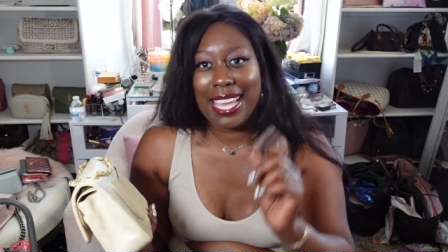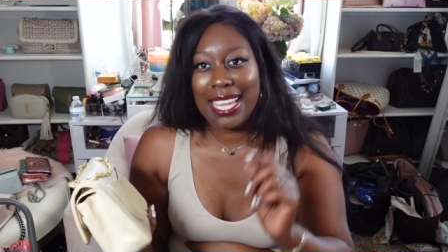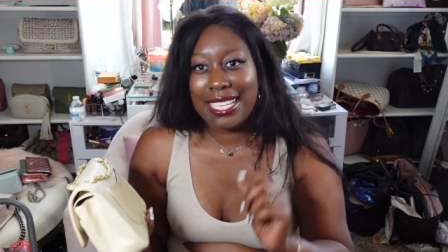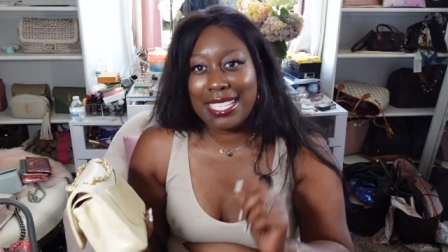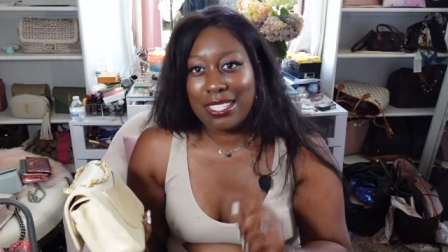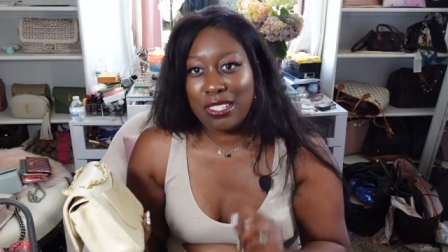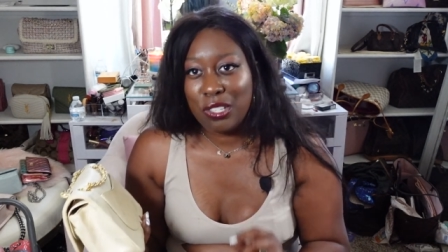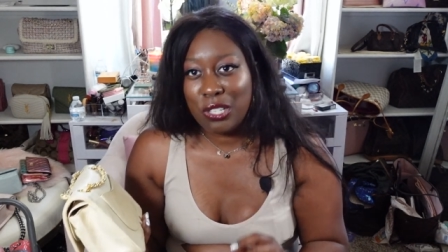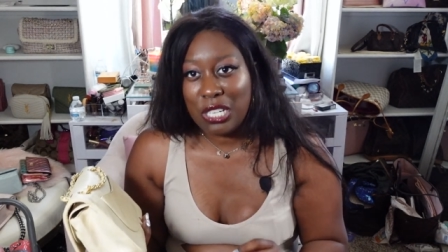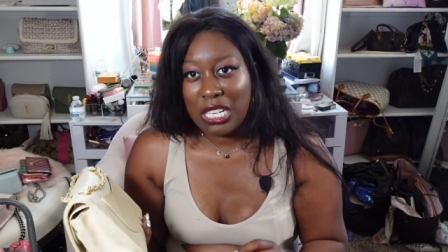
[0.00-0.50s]

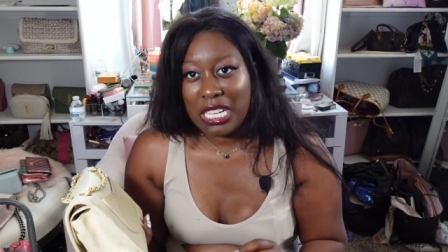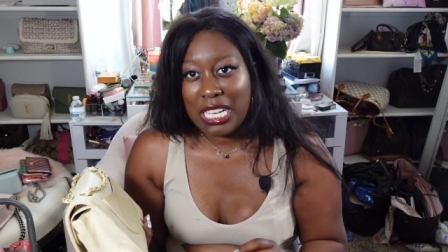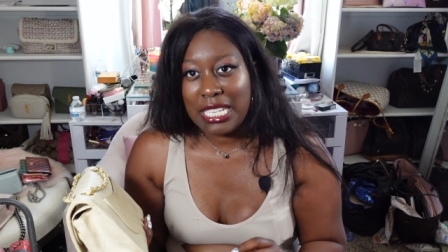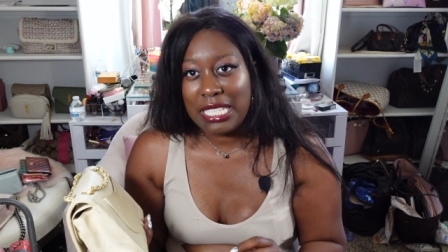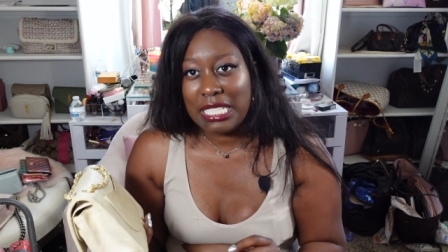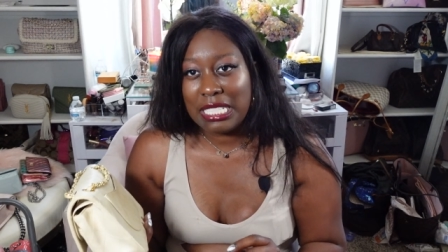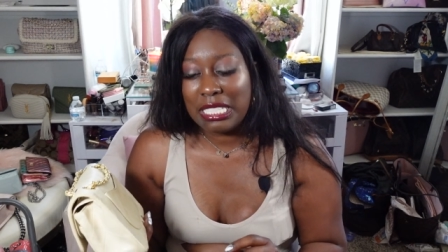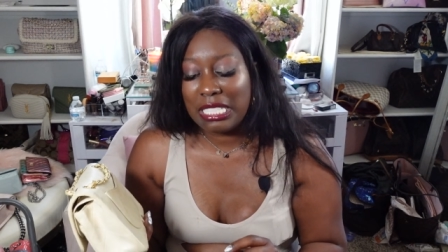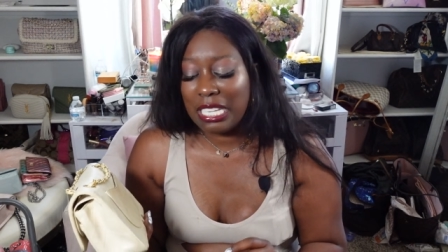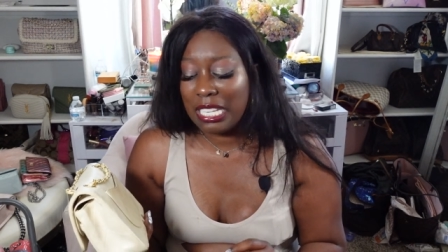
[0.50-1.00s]
I
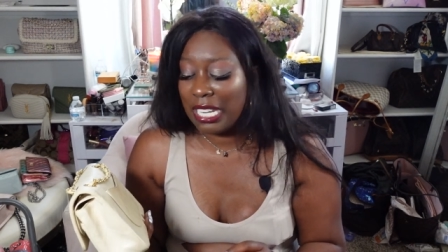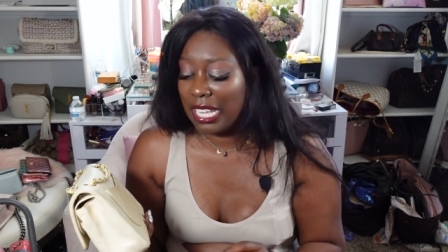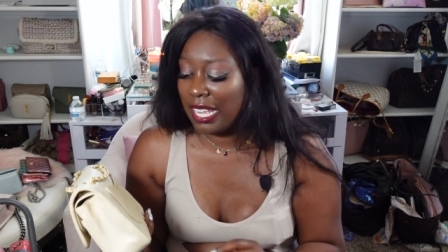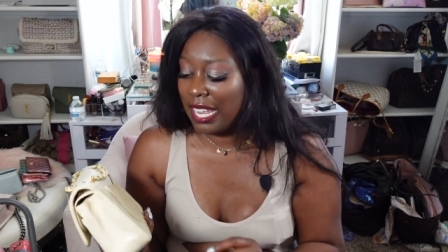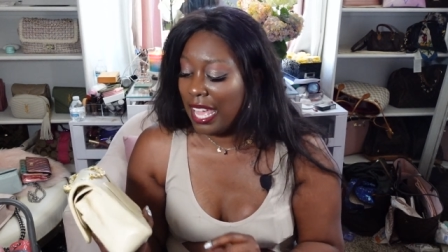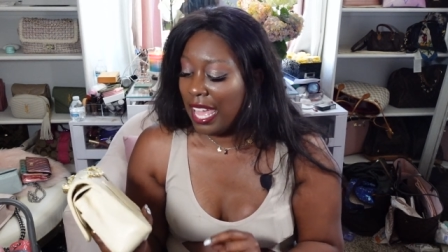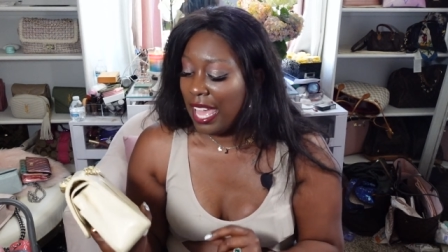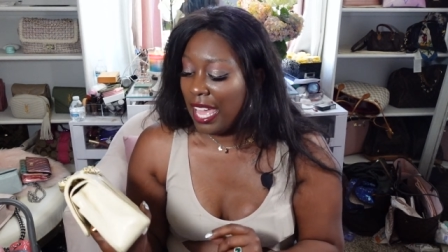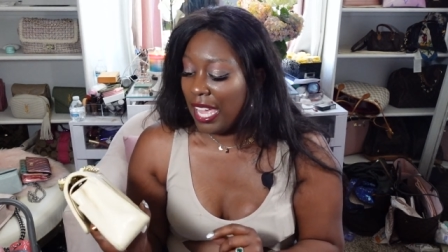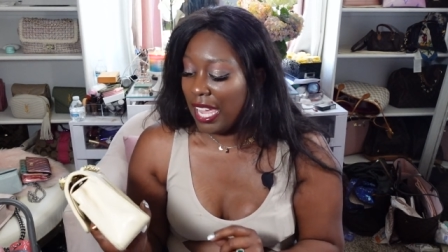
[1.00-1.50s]
tried to clean
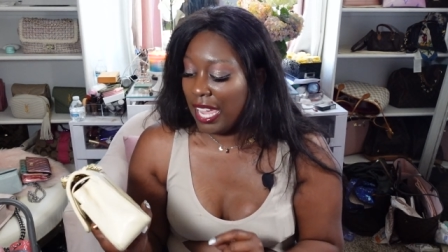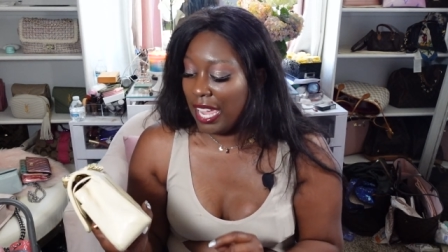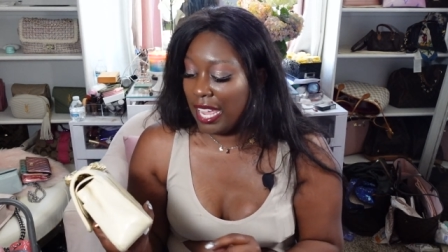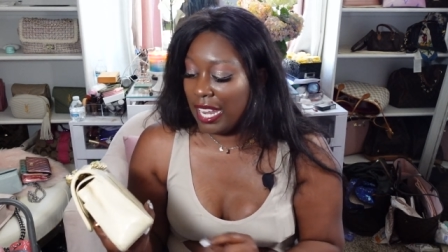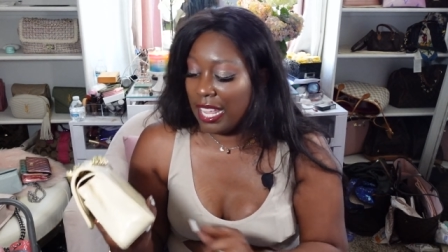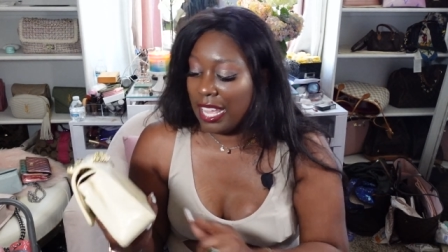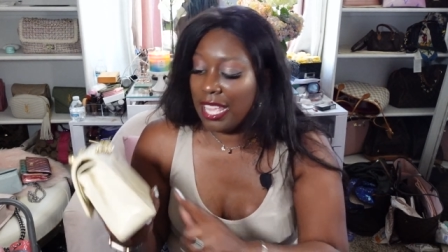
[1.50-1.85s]
it and